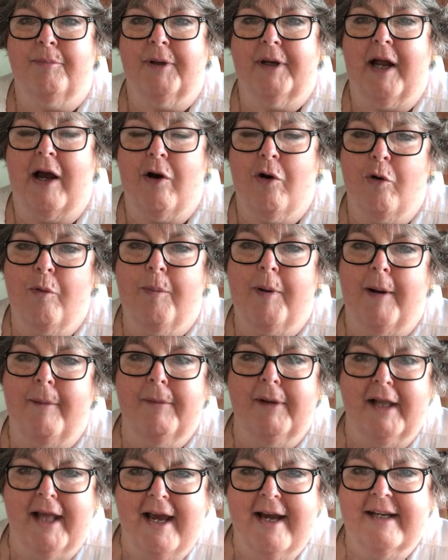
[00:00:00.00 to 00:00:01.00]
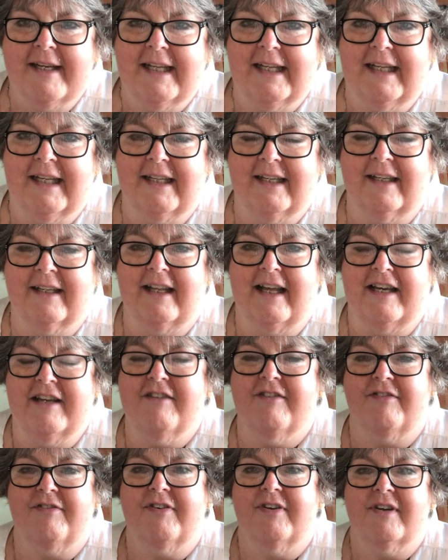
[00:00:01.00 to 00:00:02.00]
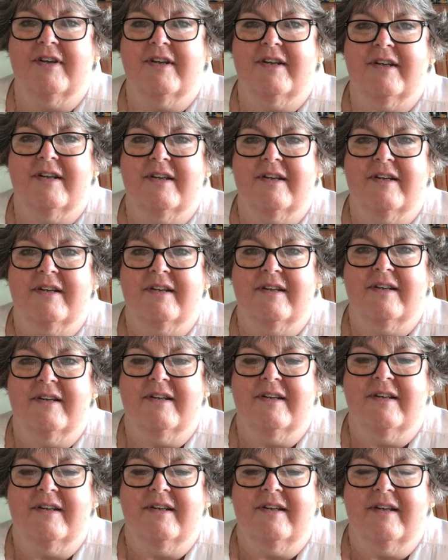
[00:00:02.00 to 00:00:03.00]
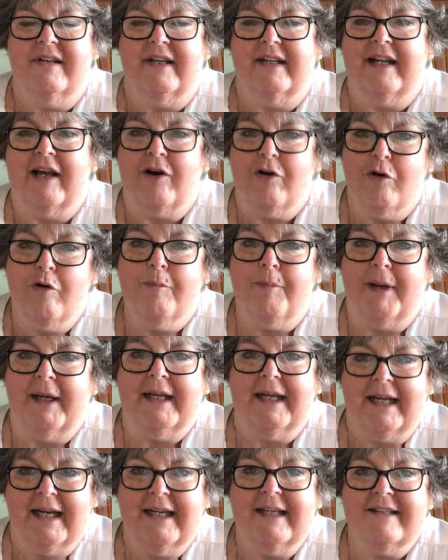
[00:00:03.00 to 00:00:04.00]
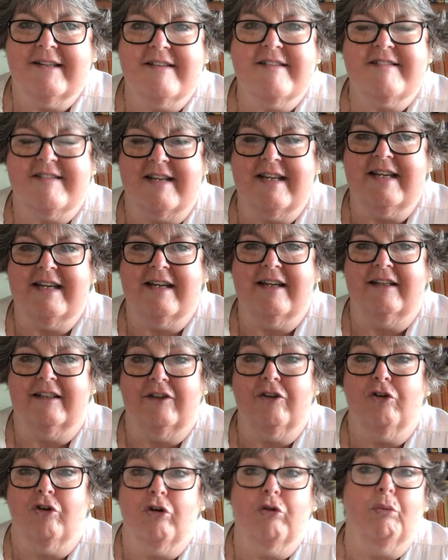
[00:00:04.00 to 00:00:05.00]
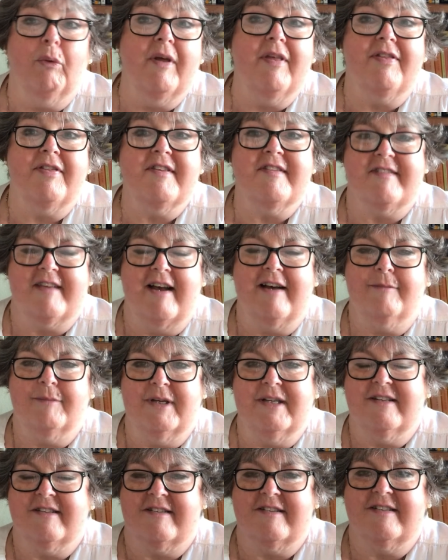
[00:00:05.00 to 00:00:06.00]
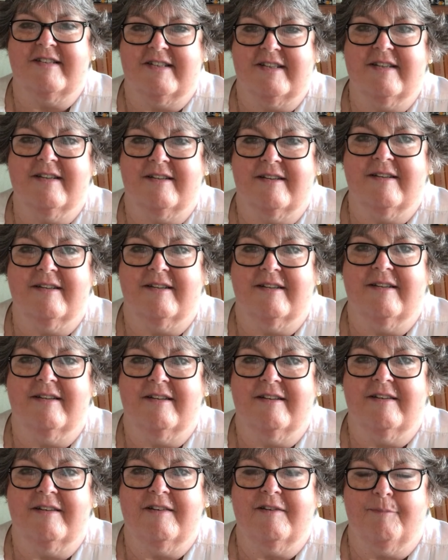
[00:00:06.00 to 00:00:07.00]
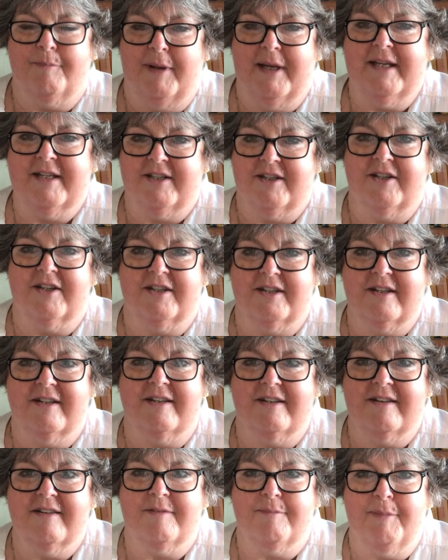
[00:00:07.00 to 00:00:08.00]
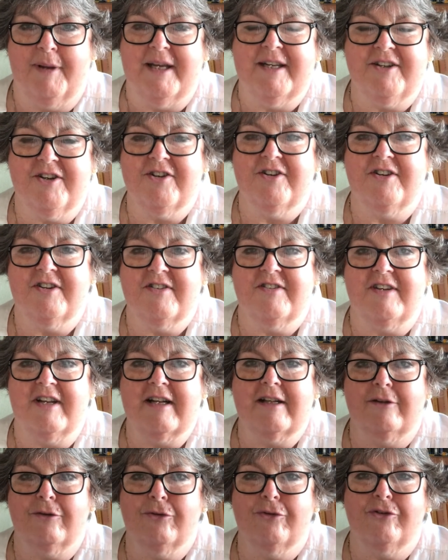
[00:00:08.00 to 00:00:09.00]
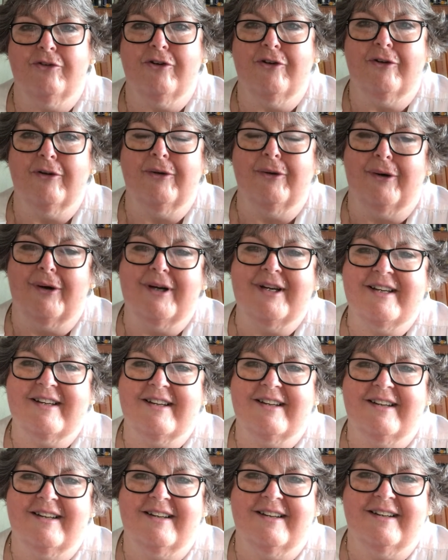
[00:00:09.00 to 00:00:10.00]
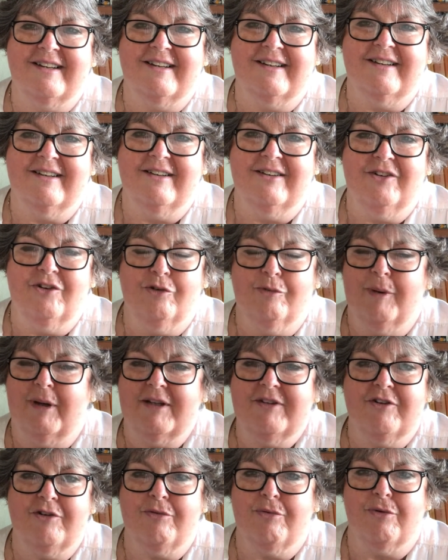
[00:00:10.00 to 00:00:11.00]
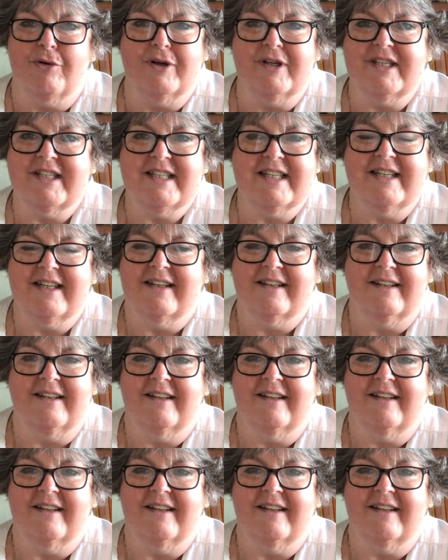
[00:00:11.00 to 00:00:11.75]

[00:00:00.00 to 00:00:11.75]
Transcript: but I hope I'm learning it in life. And I hope I can say, along with the psalmist, it's better to stay close to the Lord, no matter what.